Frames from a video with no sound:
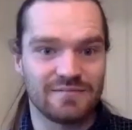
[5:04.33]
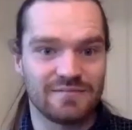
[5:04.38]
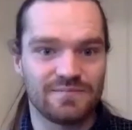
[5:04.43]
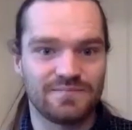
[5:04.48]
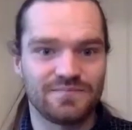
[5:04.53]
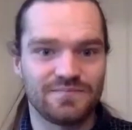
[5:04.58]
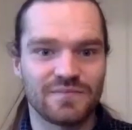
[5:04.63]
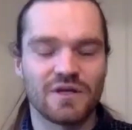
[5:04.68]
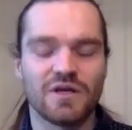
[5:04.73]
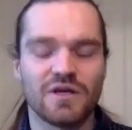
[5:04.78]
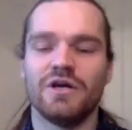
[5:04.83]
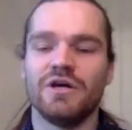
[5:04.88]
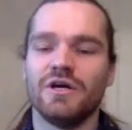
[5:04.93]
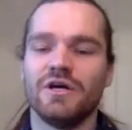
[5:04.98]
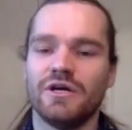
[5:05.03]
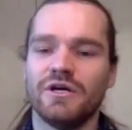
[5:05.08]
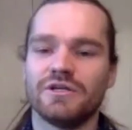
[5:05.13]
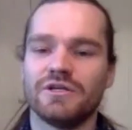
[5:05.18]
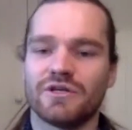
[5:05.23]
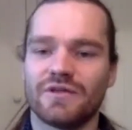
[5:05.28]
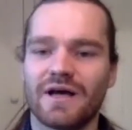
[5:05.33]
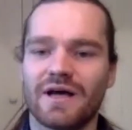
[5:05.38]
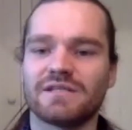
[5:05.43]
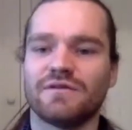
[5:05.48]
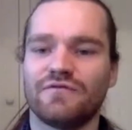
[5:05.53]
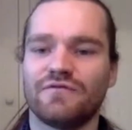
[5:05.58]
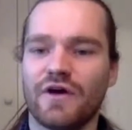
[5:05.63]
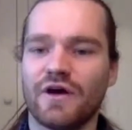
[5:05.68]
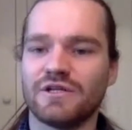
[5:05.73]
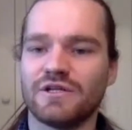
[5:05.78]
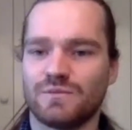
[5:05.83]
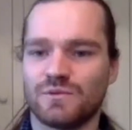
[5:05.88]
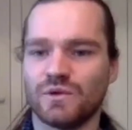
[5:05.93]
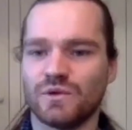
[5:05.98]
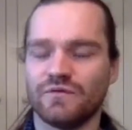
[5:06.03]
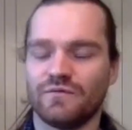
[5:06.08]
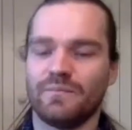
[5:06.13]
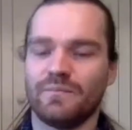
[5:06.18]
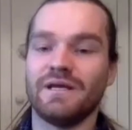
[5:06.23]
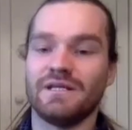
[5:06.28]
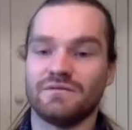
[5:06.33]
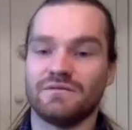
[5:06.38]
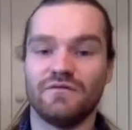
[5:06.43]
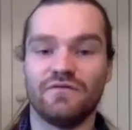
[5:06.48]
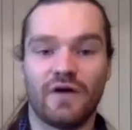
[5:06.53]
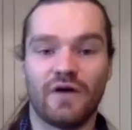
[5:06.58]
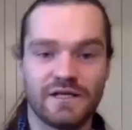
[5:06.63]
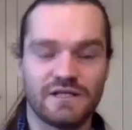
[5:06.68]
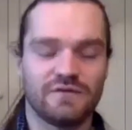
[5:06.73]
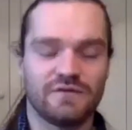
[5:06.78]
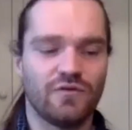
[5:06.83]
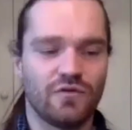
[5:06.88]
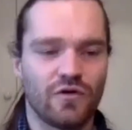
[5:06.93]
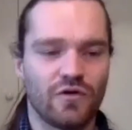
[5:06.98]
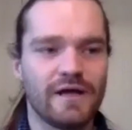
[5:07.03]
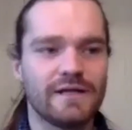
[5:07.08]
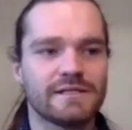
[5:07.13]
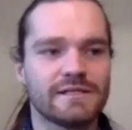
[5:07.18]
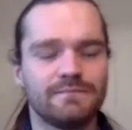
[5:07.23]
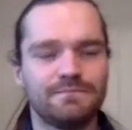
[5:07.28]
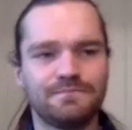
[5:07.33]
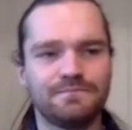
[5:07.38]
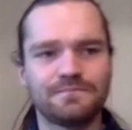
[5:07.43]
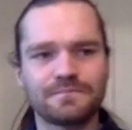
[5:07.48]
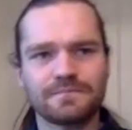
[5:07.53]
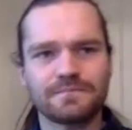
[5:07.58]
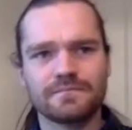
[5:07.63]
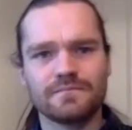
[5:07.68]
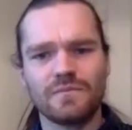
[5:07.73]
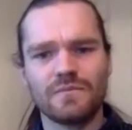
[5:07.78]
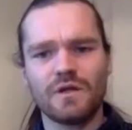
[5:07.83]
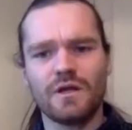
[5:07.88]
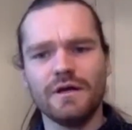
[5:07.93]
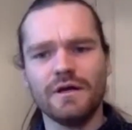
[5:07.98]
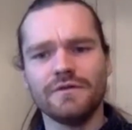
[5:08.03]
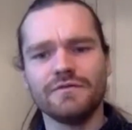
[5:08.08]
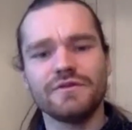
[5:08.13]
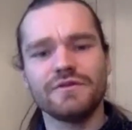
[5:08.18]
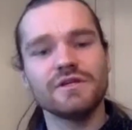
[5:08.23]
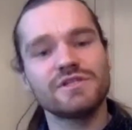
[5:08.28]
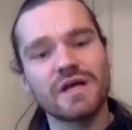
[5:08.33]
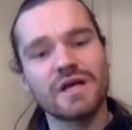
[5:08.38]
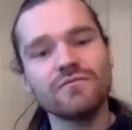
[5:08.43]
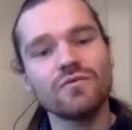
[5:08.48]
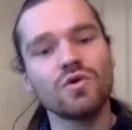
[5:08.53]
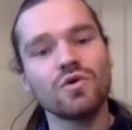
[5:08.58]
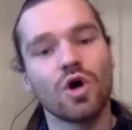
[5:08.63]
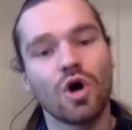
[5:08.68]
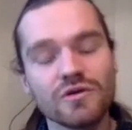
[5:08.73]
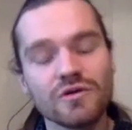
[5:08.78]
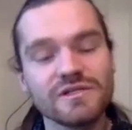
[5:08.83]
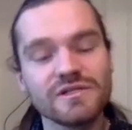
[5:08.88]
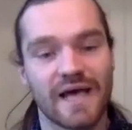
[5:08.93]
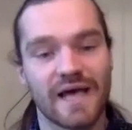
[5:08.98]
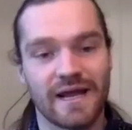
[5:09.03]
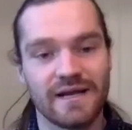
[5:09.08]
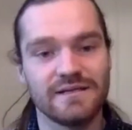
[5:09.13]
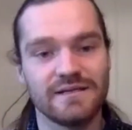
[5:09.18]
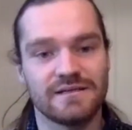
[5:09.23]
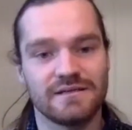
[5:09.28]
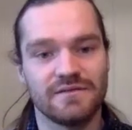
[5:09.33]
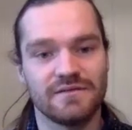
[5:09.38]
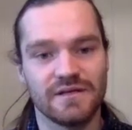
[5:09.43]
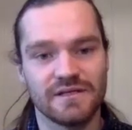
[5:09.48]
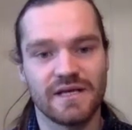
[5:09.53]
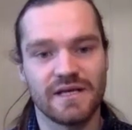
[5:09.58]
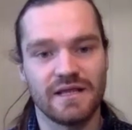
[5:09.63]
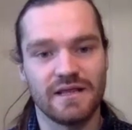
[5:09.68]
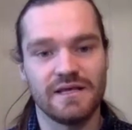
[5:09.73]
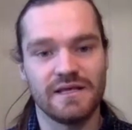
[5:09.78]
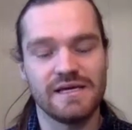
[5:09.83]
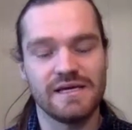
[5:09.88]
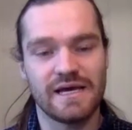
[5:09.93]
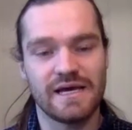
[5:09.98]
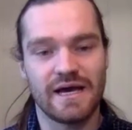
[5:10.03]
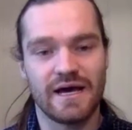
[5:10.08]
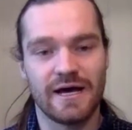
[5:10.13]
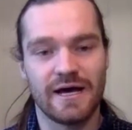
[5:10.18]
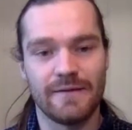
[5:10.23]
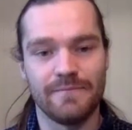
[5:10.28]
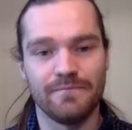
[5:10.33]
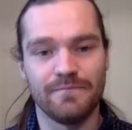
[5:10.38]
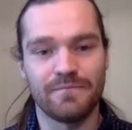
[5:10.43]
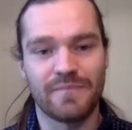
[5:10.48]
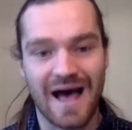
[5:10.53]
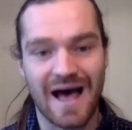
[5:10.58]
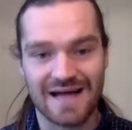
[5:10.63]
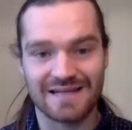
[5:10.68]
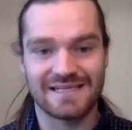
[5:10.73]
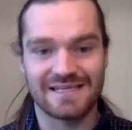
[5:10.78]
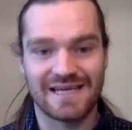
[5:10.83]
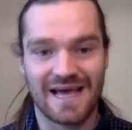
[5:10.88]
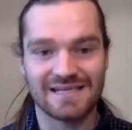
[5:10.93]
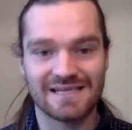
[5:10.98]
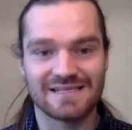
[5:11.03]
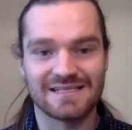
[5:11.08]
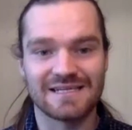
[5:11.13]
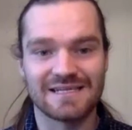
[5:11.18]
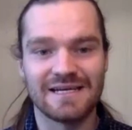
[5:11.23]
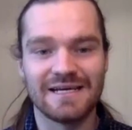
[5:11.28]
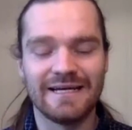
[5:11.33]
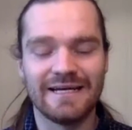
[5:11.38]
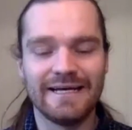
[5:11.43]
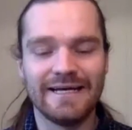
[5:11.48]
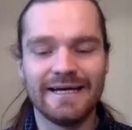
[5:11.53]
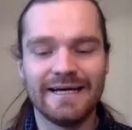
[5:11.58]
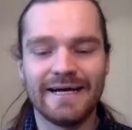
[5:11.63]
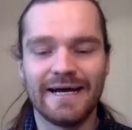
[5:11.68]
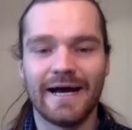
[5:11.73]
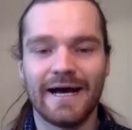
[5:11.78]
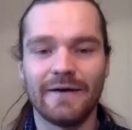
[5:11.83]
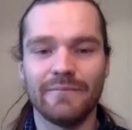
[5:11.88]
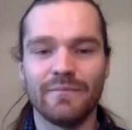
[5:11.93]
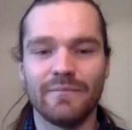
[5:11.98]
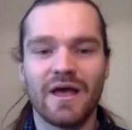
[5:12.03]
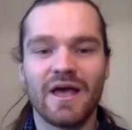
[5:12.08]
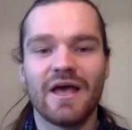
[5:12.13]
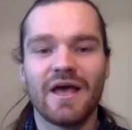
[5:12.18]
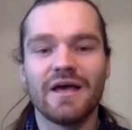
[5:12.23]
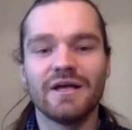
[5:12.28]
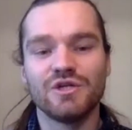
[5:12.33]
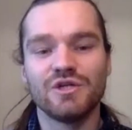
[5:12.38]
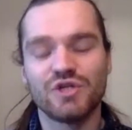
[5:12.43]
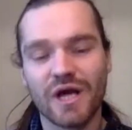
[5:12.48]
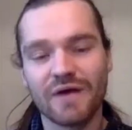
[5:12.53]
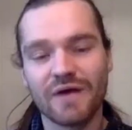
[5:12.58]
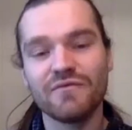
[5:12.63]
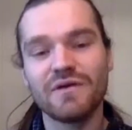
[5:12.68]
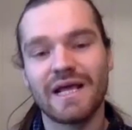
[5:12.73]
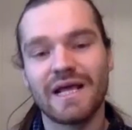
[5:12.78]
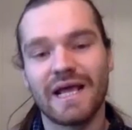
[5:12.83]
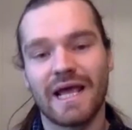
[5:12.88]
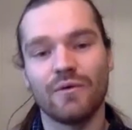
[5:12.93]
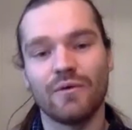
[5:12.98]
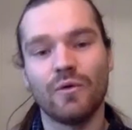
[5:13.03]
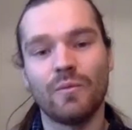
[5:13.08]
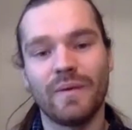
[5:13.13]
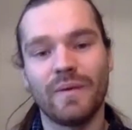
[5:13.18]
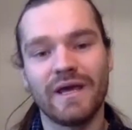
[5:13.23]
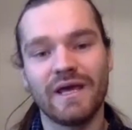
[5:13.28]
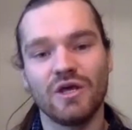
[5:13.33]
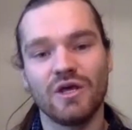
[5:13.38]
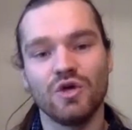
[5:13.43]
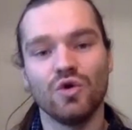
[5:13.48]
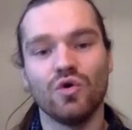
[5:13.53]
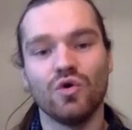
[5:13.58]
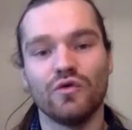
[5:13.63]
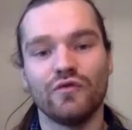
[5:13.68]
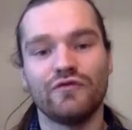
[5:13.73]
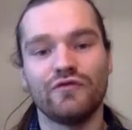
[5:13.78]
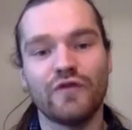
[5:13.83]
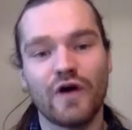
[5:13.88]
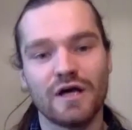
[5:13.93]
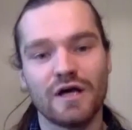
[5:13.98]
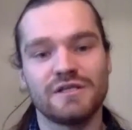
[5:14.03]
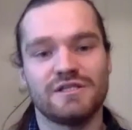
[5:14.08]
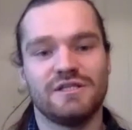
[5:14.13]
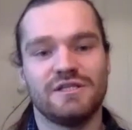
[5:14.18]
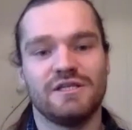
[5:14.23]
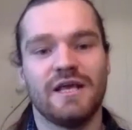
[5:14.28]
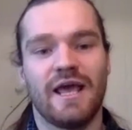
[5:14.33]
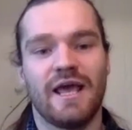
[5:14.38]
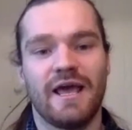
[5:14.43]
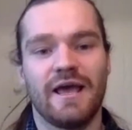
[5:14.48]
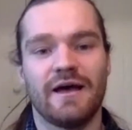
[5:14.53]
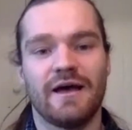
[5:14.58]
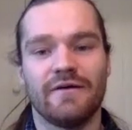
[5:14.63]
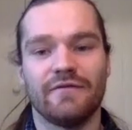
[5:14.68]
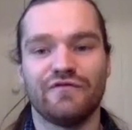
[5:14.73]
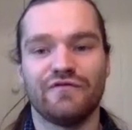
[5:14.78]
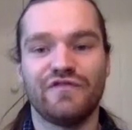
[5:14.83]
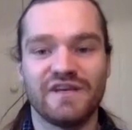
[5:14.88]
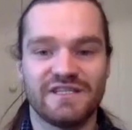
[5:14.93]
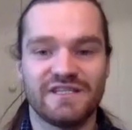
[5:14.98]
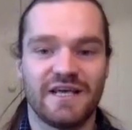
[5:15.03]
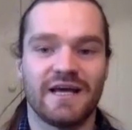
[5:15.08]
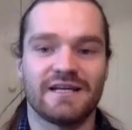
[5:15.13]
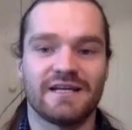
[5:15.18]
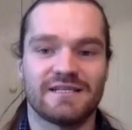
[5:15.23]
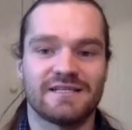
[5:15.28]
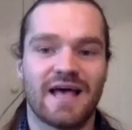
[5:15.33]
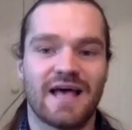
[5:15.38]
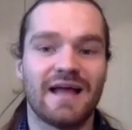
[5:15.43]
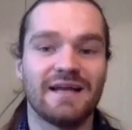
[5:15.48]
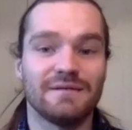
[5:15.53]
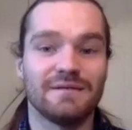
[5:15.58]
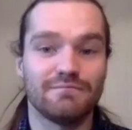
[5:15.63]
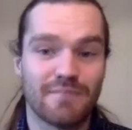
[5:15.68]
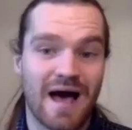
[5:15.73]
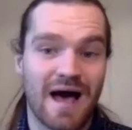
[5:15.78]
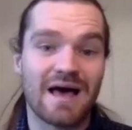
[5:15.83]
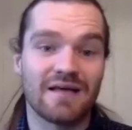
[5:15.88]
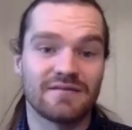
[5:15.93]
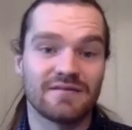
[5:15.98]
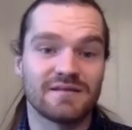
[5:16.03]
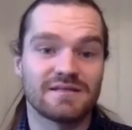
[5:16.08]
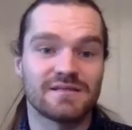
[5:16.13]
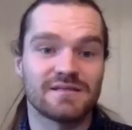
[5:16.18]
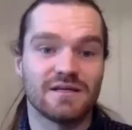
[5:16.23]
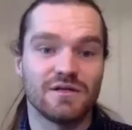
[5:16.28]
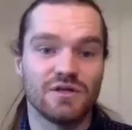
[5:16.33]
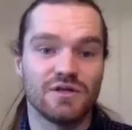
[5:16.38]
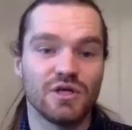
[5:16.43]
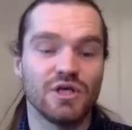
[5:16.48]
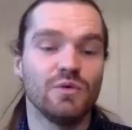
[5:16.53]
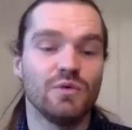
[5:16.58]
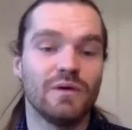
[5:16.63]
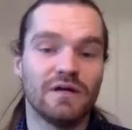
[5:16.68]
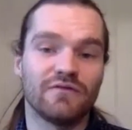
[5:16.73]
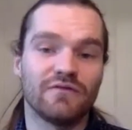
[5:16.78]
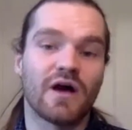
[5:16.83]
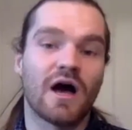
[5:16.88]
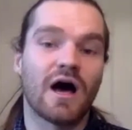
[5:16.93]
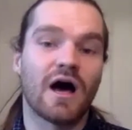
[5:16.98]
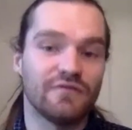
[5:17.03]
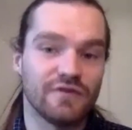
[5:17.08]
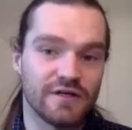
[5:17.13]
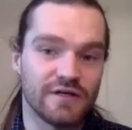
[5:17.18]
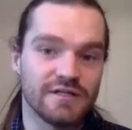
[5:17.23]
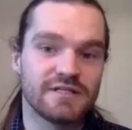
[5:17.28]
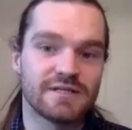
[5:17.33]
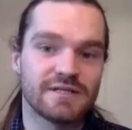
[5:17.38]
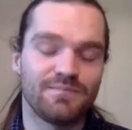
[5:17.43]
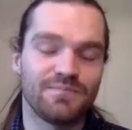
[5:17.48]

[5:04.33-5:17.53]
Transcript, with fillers: Yeah. So that's the first sort of piece of advice for it. The general content that's in the um, P A T test, um, generally it will be your first year physics and maths that you will have covered.